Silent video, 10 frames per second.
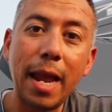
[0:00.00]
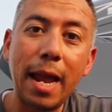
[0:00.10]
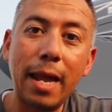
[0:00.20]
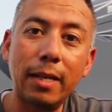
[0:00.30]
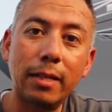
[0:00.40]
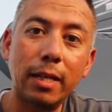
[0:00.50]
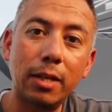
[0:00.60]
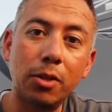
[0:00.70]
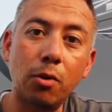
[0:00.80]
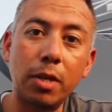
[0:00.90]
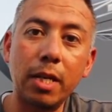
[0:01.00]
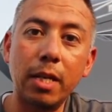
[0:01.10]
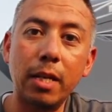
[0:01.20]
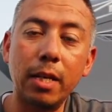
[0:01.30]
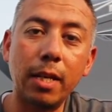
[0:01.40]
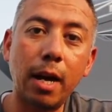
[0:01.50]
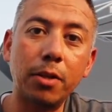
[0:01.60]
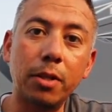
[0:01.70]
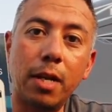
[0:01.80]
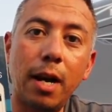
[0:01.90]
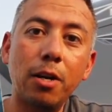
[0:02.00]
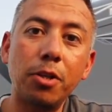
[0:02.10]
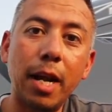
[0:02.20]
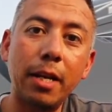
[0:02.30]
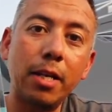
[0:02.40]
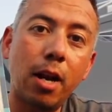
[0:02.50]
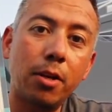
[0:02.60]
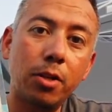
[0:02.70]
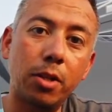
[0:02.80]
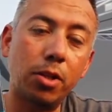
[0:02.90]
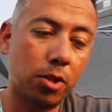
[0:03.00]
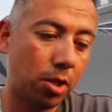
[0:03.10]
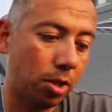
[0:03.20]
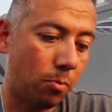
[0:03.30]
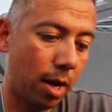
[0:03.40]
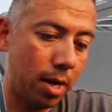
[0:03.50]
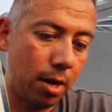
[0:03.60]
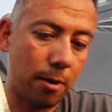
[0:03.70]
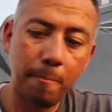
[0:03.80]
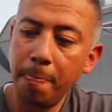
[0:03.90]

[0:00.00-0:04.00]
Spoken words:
and so he got us the tires and he got us this system right here.